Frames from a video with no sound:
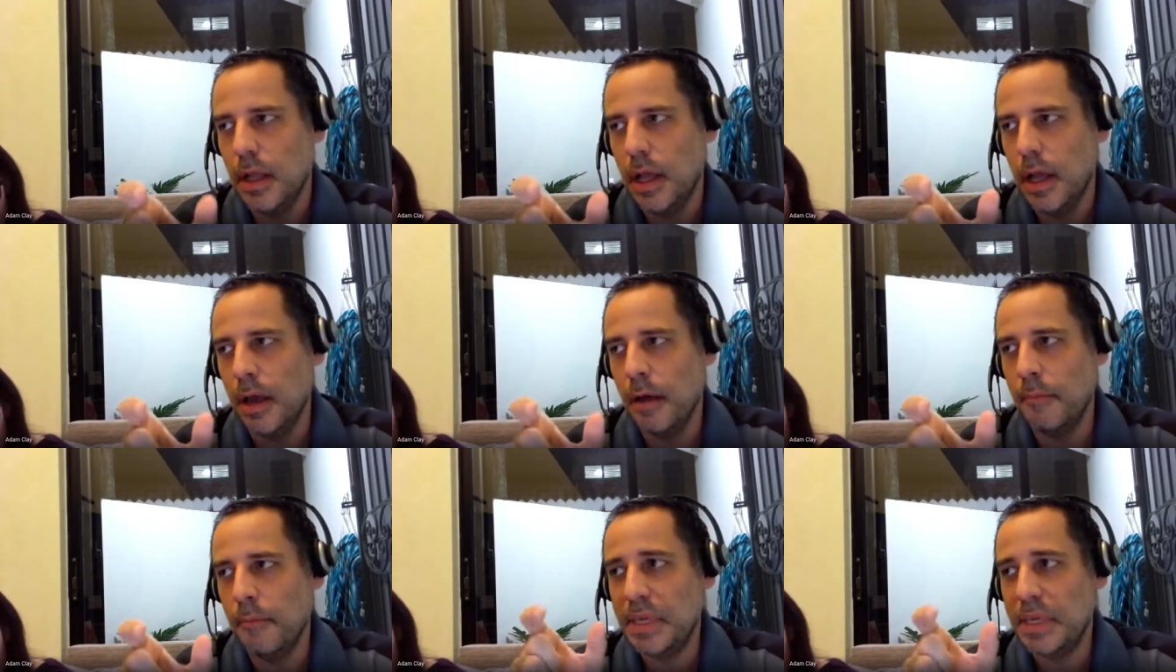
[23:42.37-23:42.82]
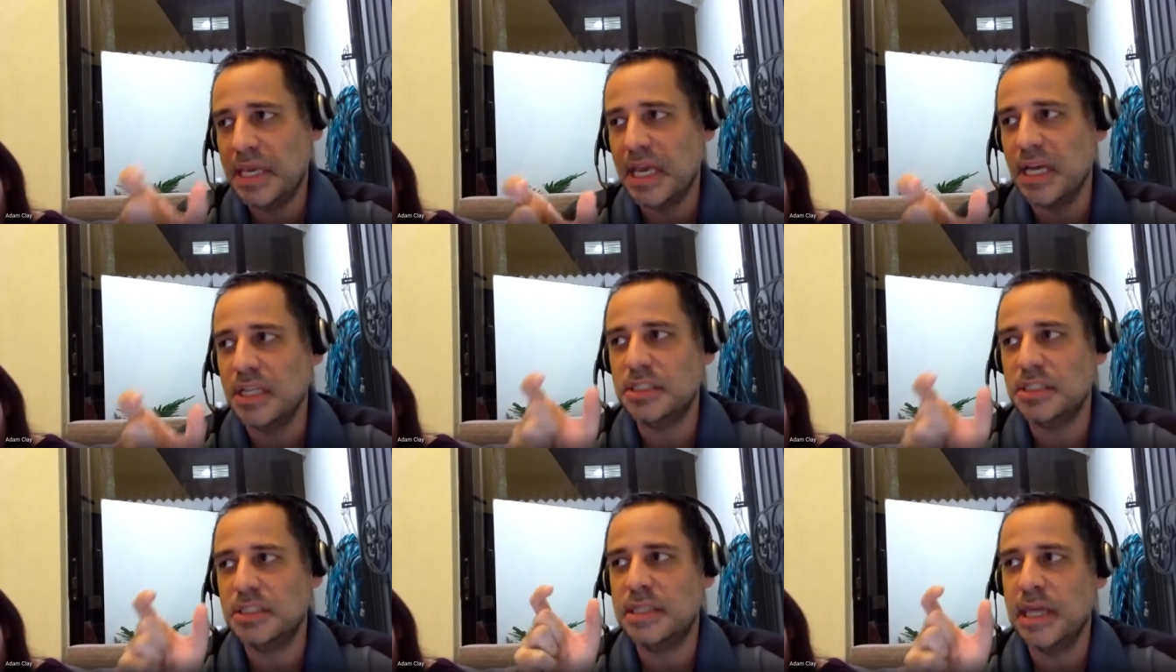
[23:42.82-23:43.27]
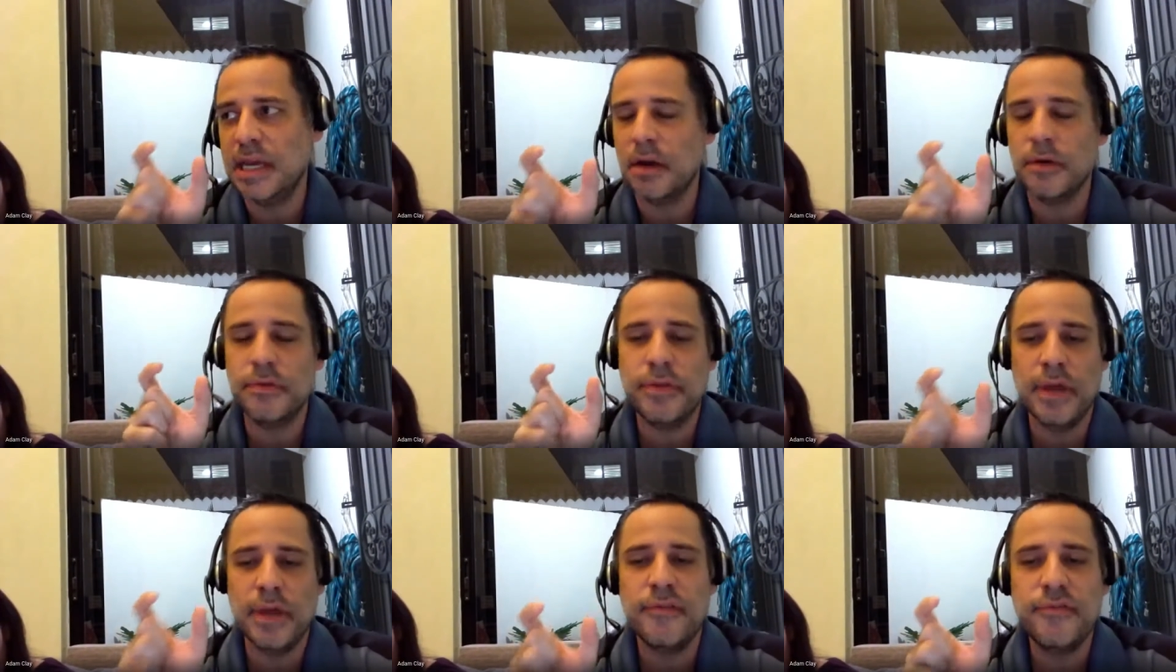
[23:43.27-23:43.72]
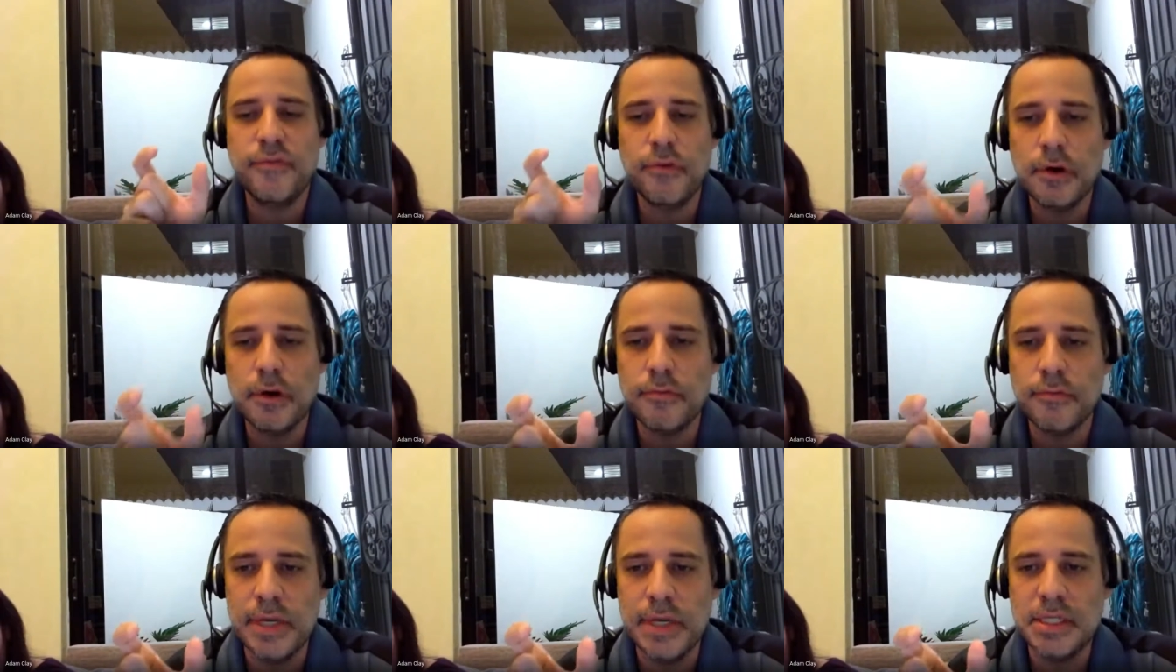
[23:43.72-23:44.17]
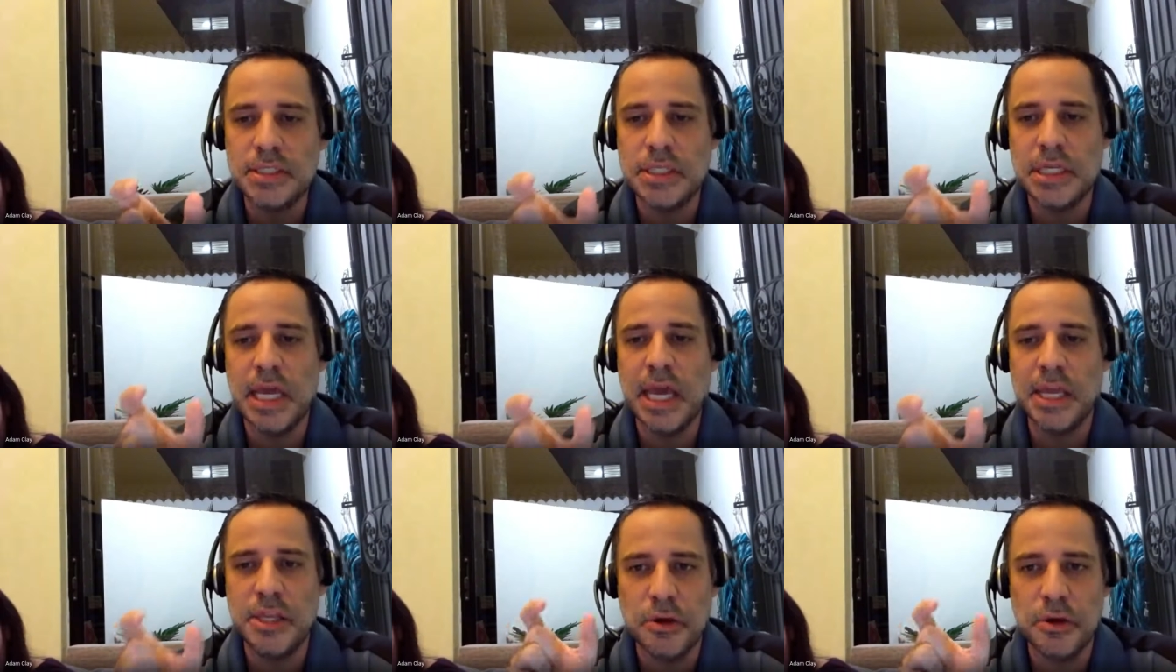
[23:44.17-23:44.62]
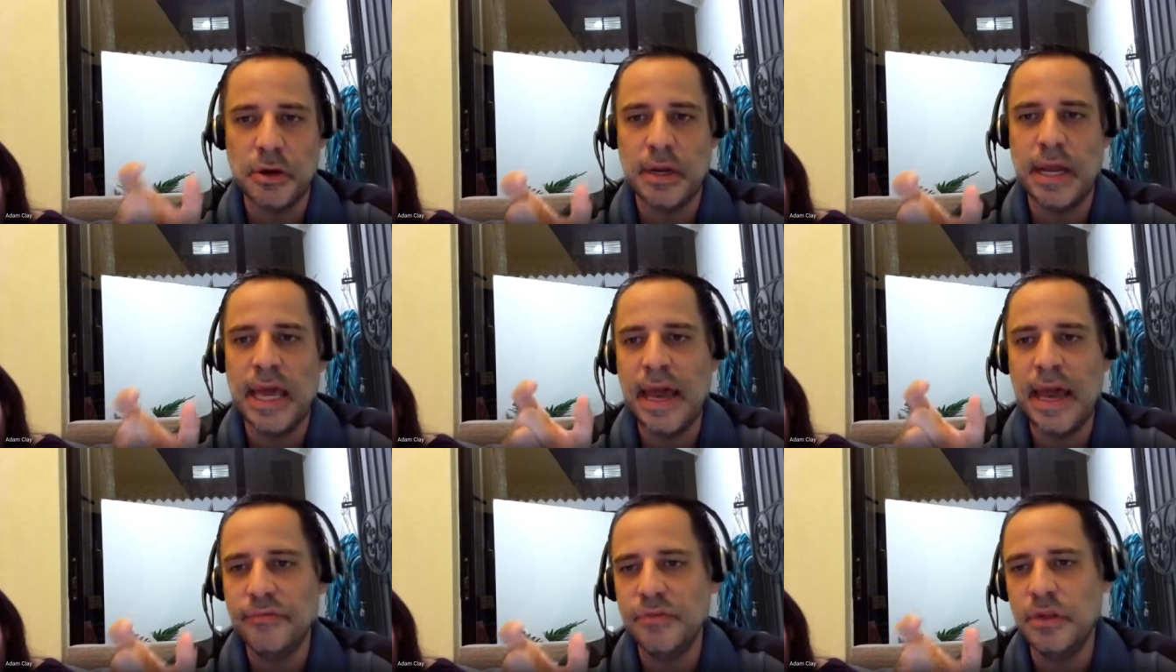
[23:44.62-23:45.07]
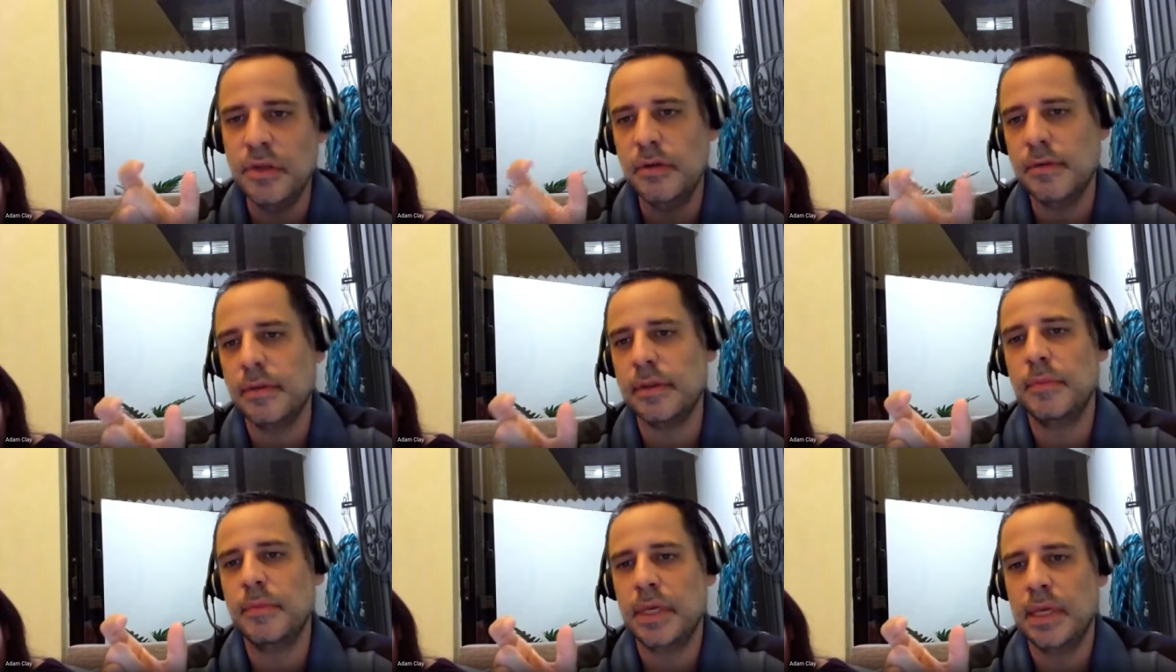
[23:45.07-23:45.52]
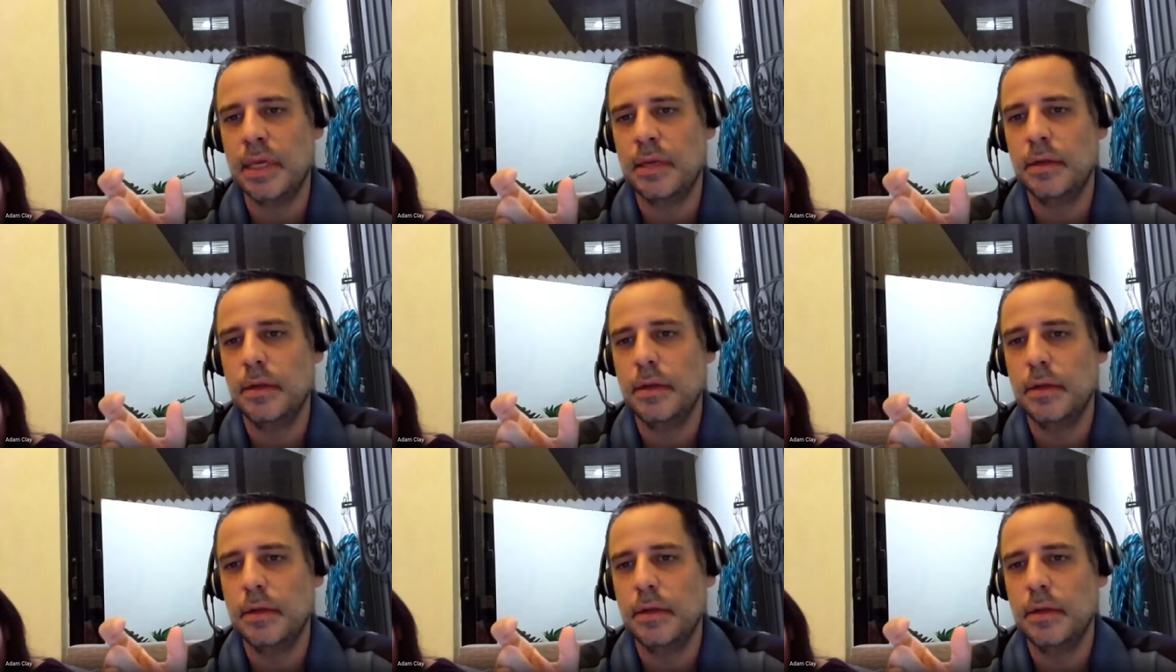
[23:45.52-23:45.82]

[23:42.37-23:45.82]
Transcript: because they are there for a reason and you're going to have to use them again.